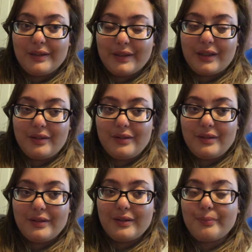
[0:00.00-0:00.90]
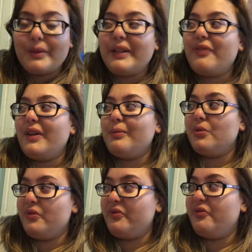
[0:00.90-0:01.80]
You know, but if I
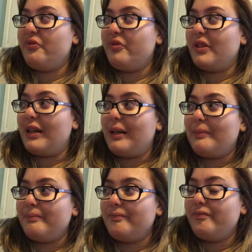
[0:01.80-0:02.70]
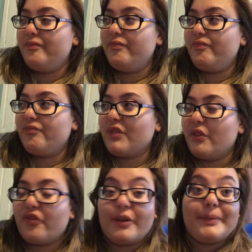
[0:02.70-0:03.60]
move um,
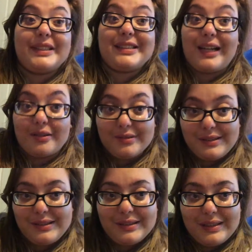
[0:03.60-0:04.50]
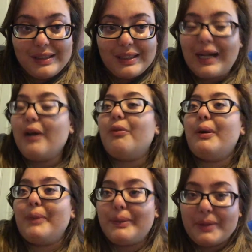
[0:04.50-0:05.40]
from this house, I
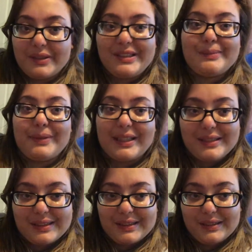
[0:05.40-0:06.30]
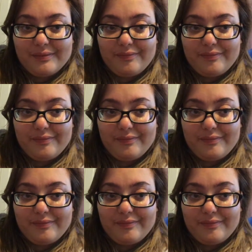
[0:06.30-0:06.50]
want my parents' blessing.